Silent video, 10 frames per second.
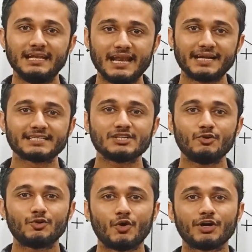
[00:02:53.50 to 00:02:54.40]
Let us
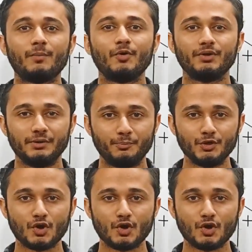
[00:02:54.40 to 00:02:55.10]
now talk about input